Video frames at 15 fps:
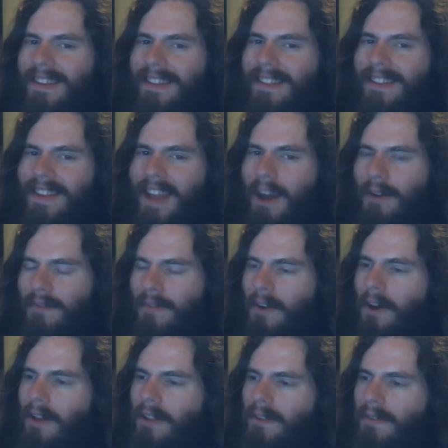the
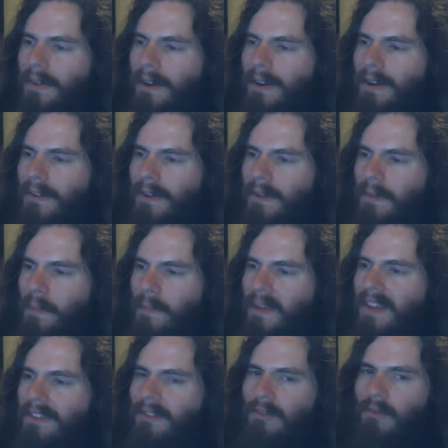downfall of a, of a
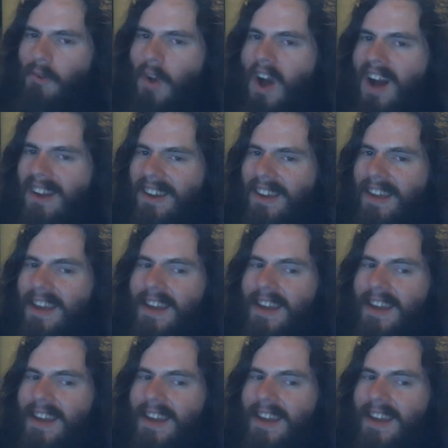piece of rock